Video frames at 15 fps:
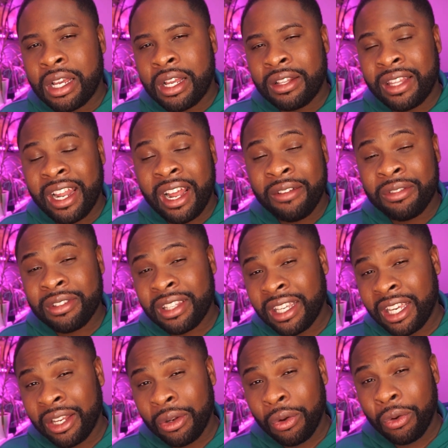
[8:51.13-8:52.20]
that I've
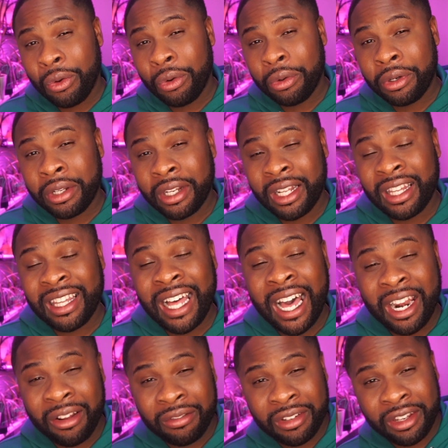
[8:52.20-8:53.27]
seen on a
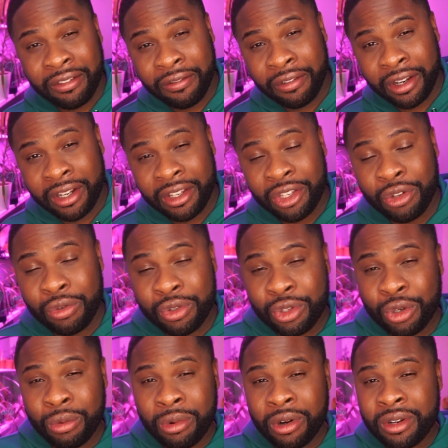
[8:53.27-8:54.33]
lot of different
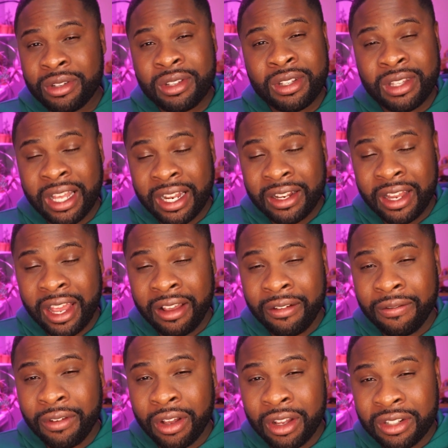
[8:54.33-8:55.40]
YouTubers that
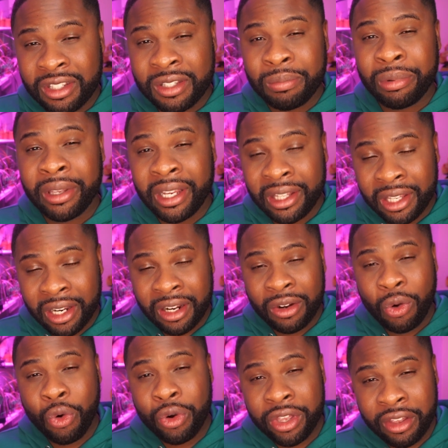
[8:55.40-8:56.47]
have displayed their
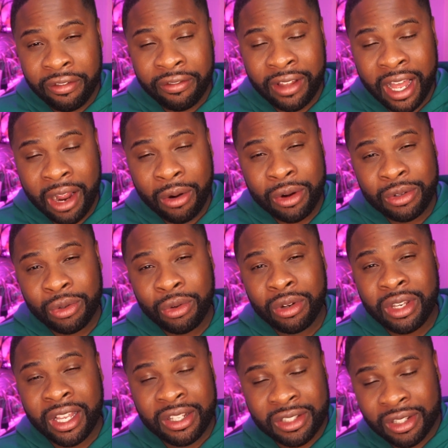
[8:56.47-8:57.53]
Hoya flowers
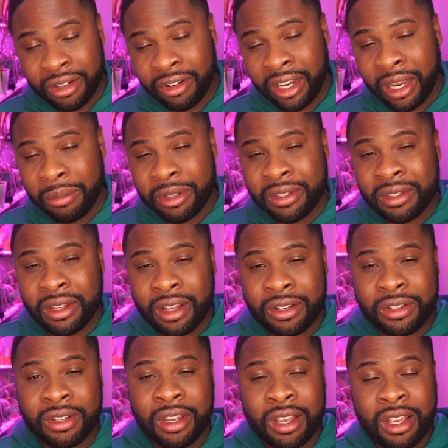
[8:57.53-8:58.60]
on Instagram and
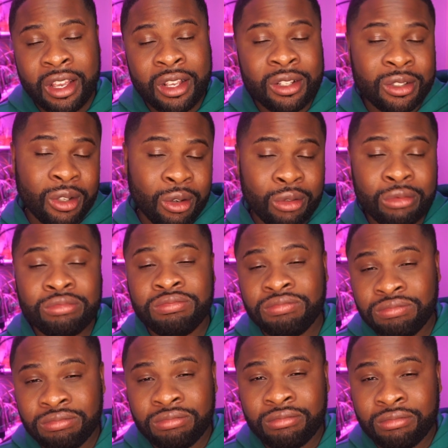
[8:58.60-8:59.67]
such. So
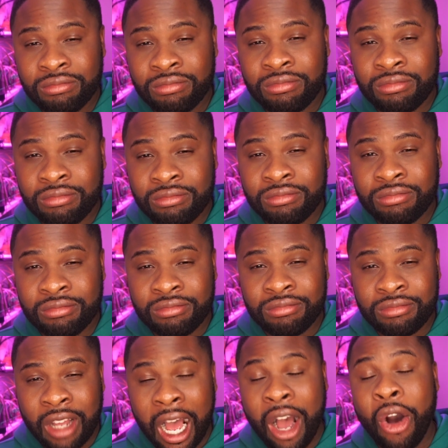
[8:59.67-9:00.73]

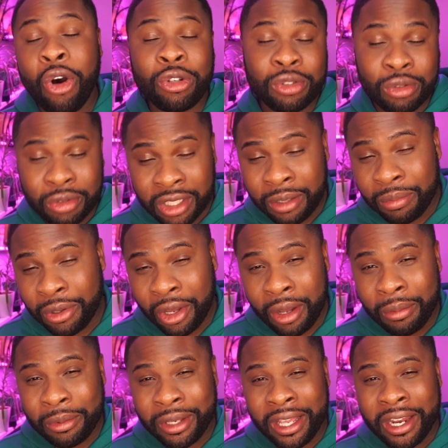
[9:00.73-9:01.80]
I'll also keep you
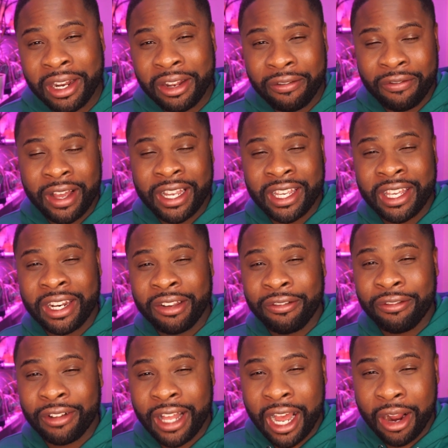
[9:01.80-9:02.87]
updated if I get a
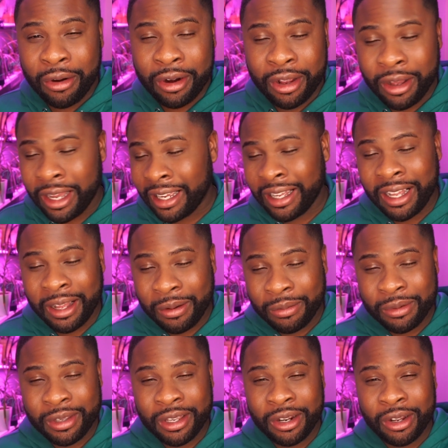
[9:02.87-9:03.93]
flower, you